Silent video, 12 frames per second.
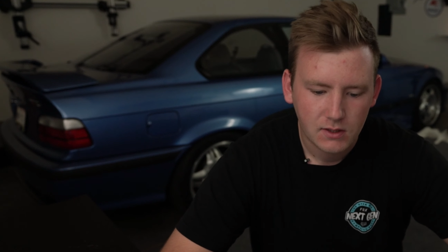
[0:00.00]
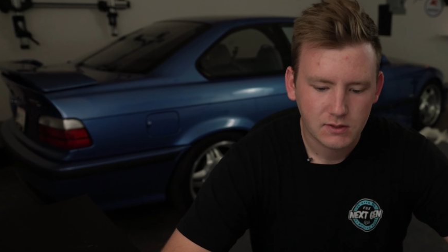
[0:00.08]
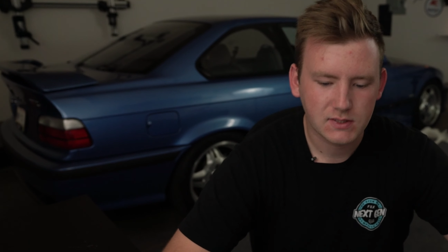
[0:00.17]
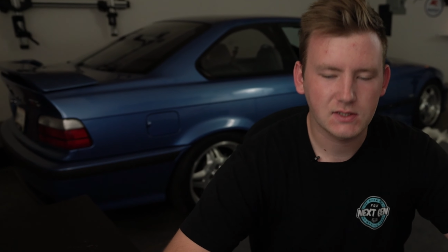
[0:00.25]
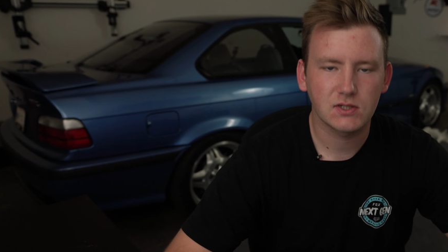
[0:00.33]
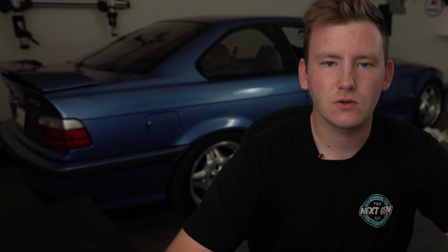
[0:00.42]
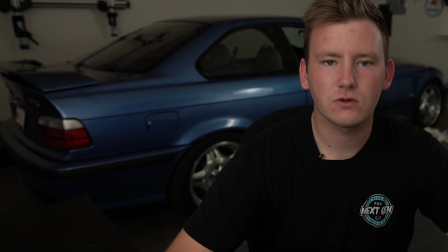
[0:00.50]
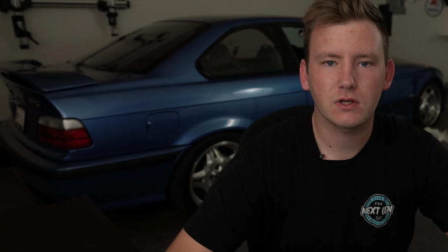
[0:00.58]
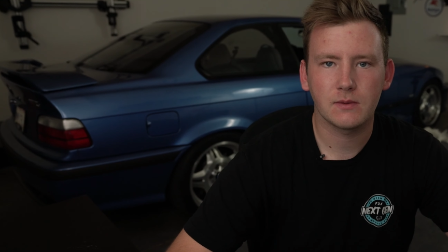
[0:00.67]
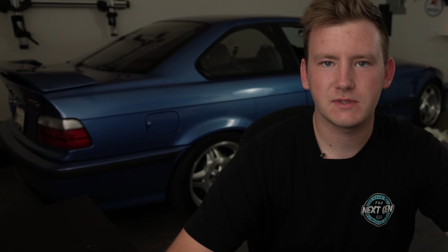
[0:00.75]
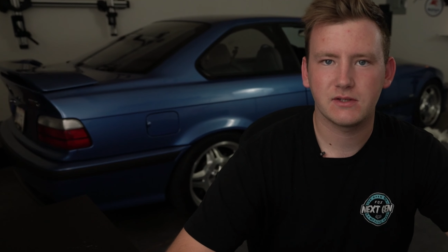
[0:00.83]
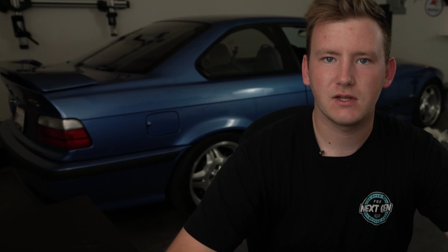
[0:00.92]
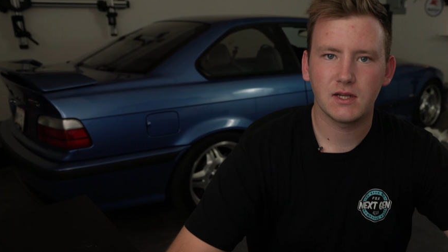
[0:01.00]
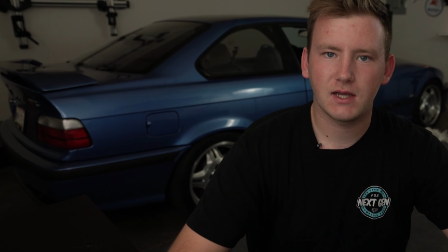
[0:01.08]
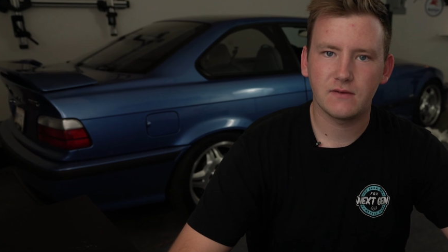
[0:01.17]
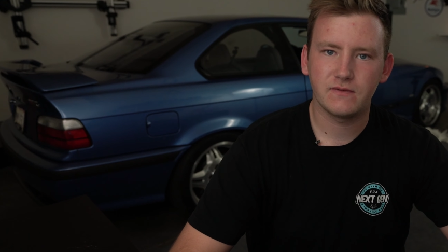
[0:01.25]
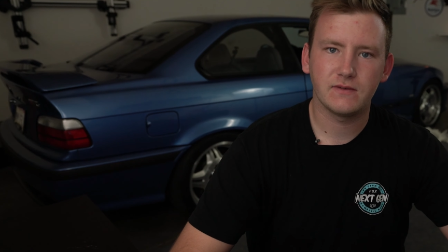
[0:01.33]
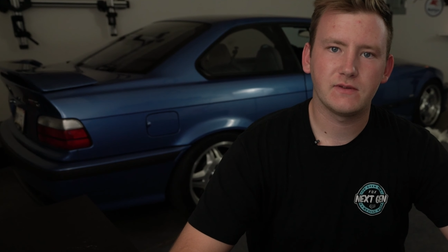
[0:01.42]
So the total comes out to
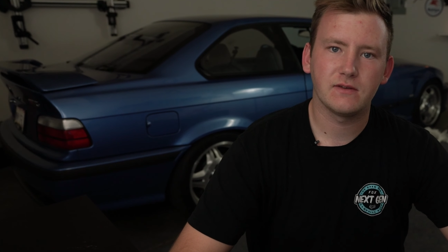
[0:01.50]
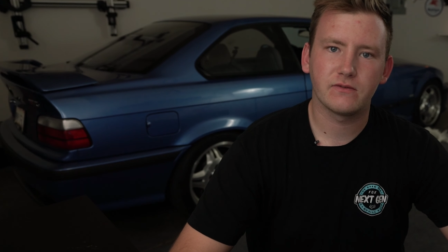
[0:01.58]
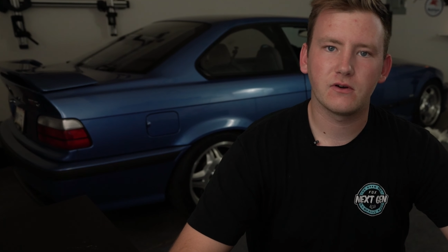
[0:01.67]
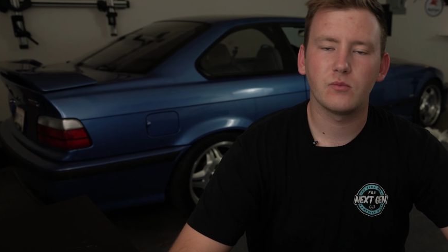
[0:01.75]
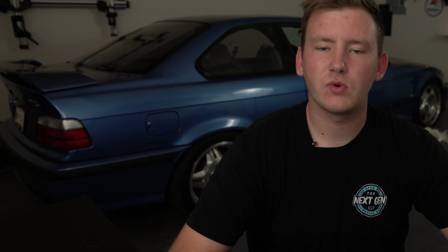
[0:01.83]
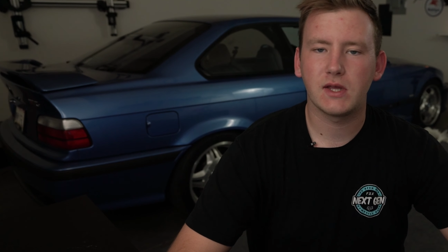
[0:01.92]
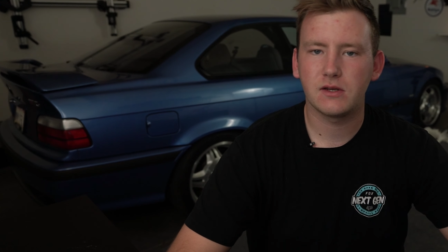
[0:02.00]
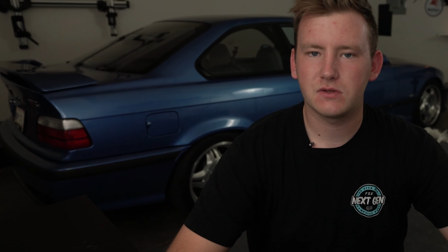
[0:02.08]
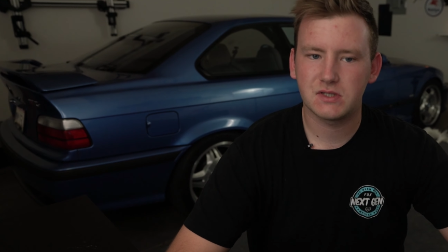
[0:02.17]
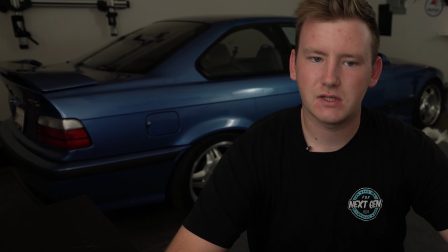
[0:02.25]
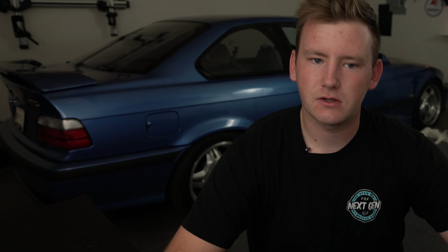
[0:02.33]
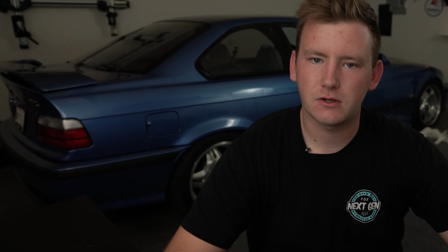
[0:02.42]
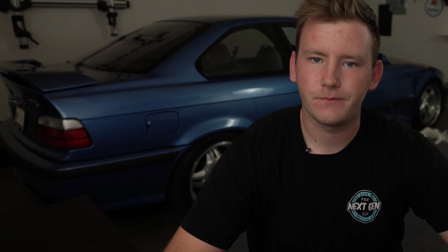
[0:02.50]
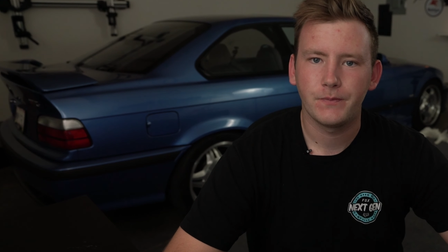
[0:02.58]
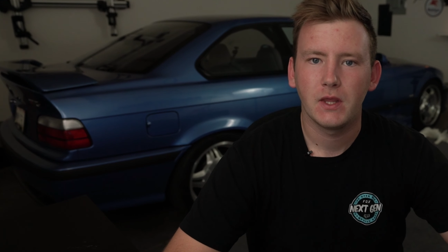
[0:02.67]
$9.50 for a brand new sticker.